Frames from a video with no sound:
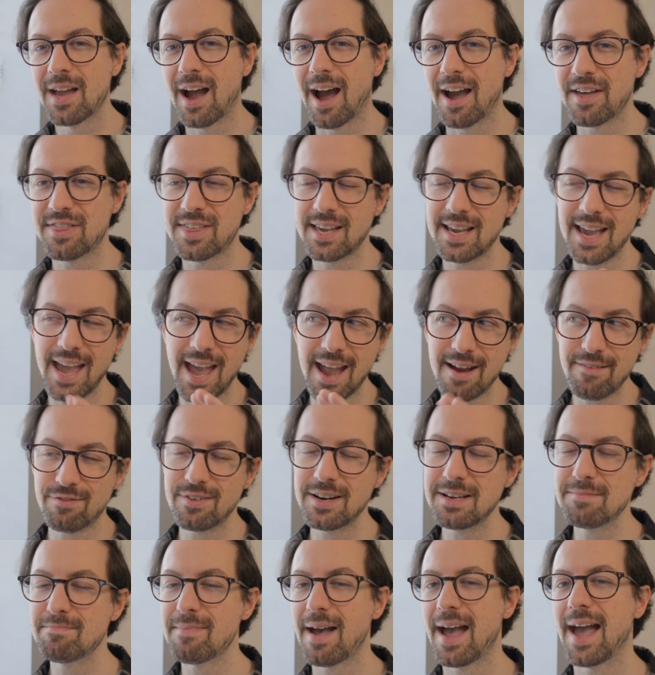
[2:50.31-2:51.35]
I think
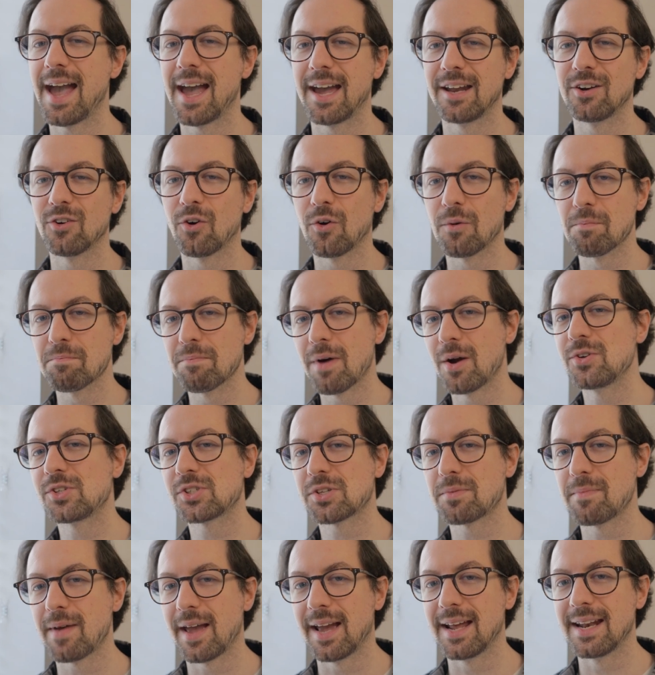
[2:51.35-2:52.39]
every man or
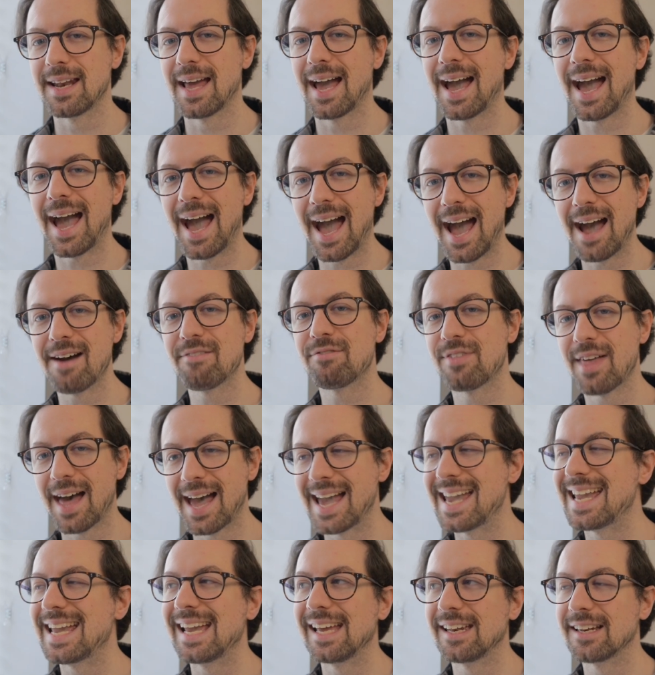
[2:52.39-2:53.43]
most men have
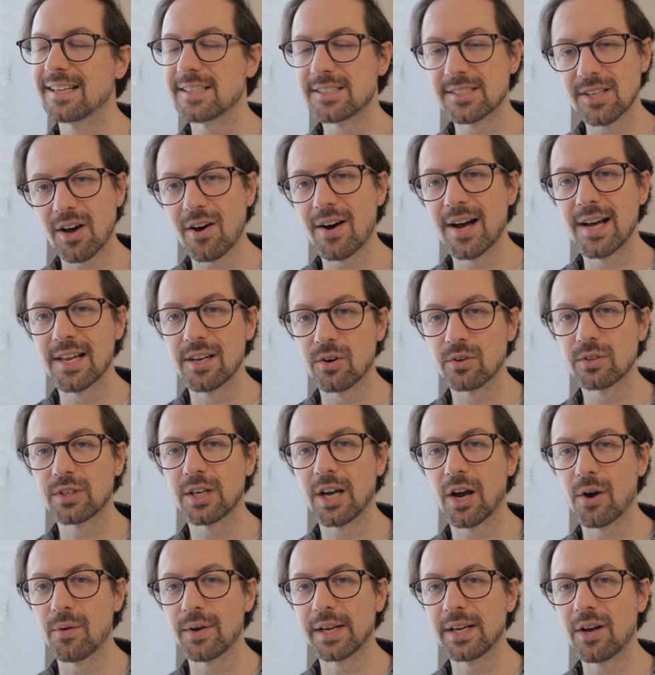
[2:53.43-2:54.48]
that inner dialogue
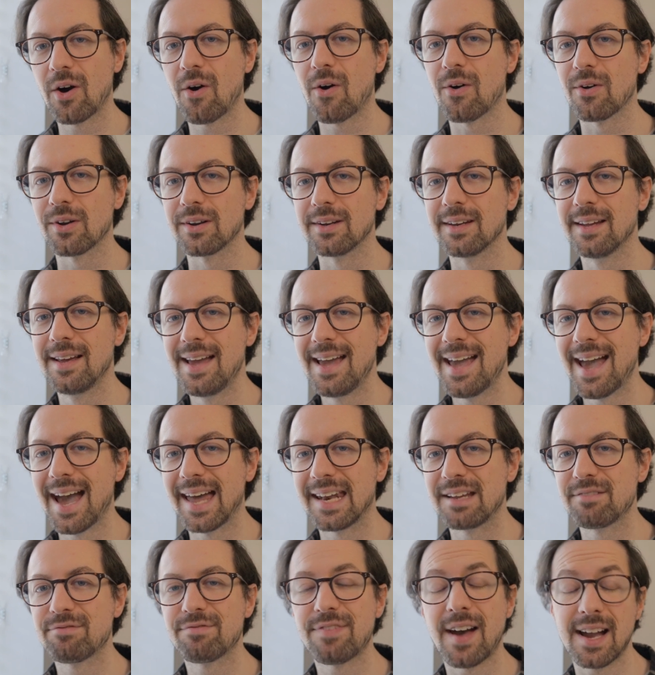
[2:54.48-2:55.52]
going on.
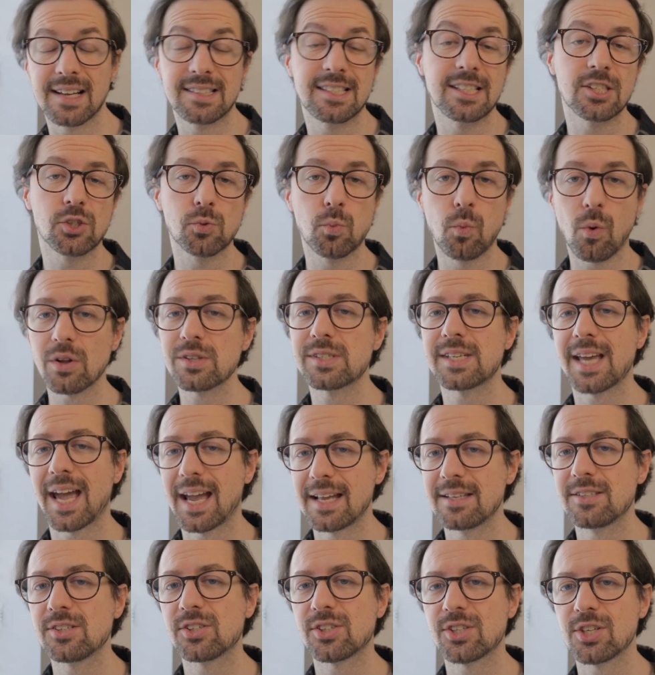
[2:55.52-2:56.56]
And in fact, it's what
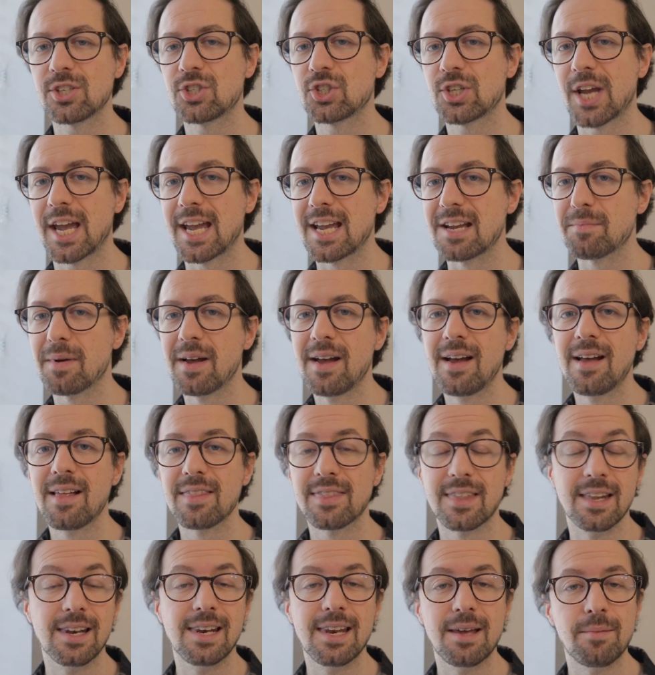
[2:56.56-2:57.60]
tends to shape
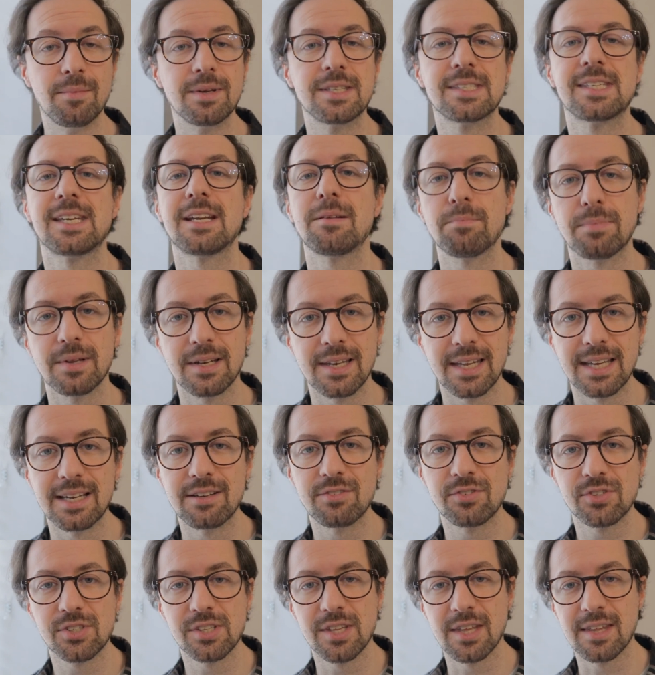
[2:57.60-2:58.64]
the limiting
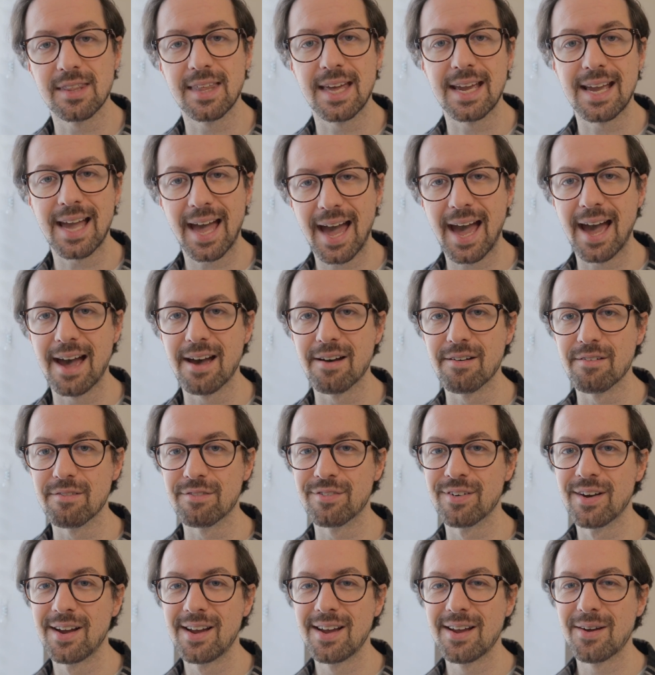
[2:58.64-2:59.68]
beliefs that they
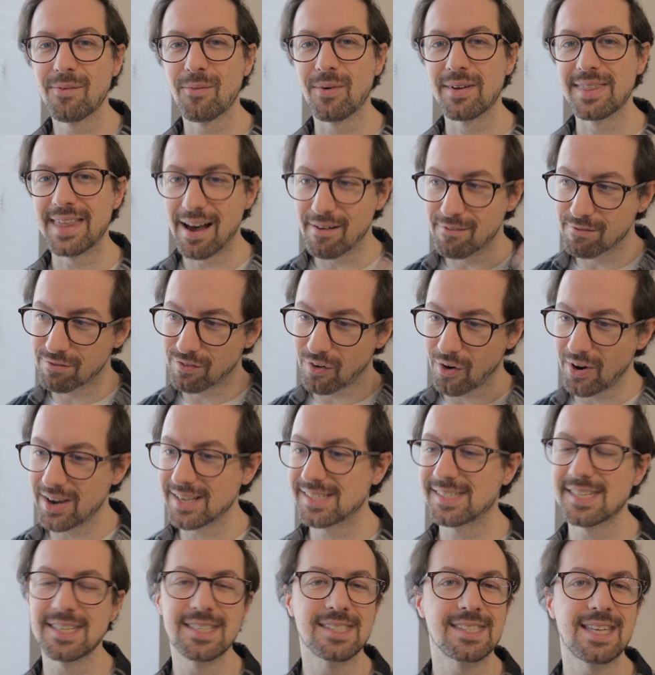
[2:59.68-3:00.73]
have, where that
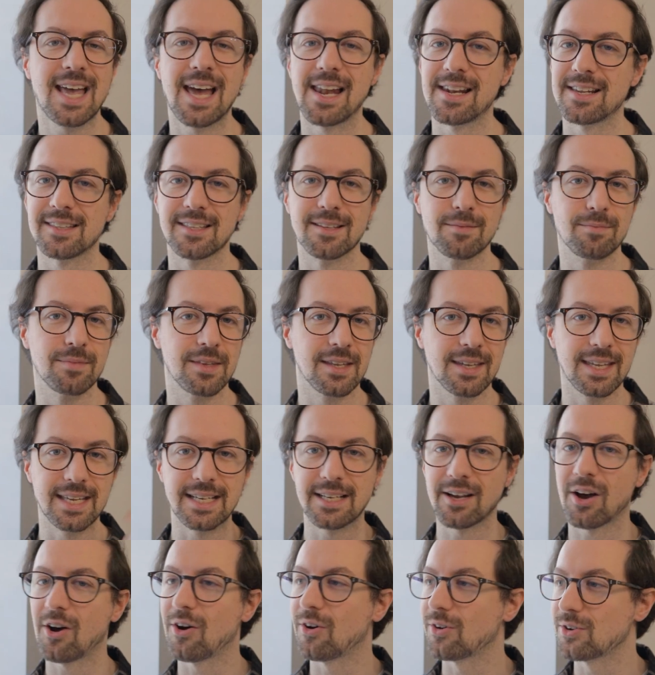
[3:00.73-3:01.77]
voice is telling them that they
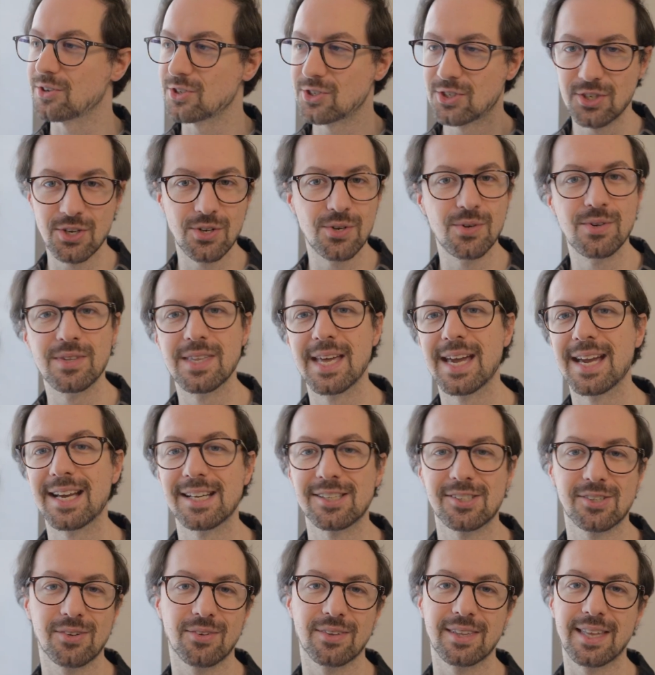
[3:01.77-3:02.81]
can't do
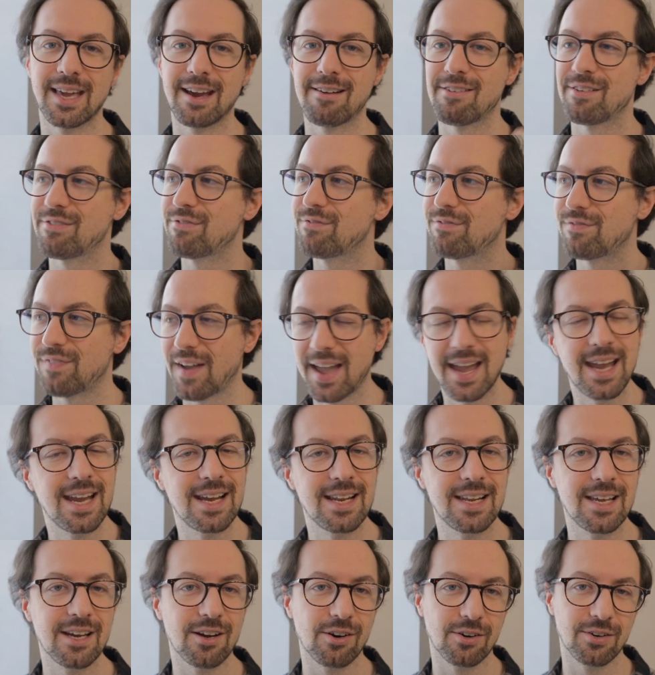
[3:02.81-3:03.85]
this or they're a
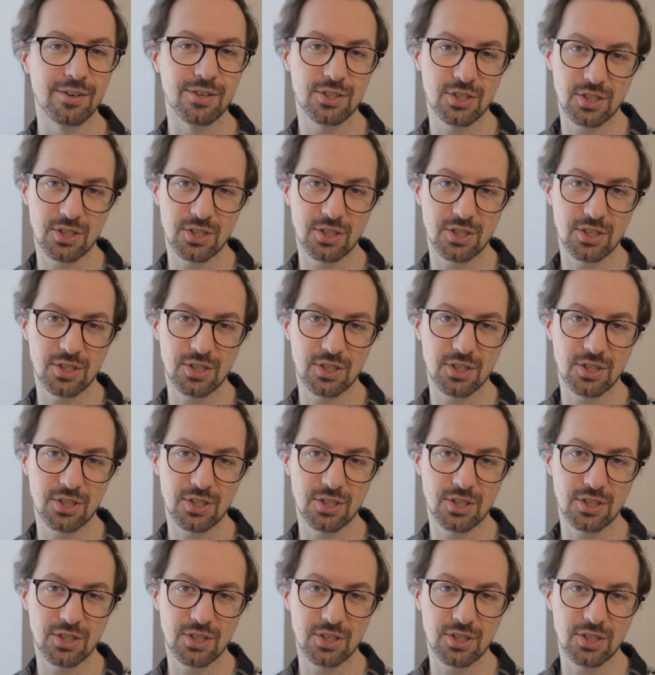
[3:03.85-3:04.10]
failure and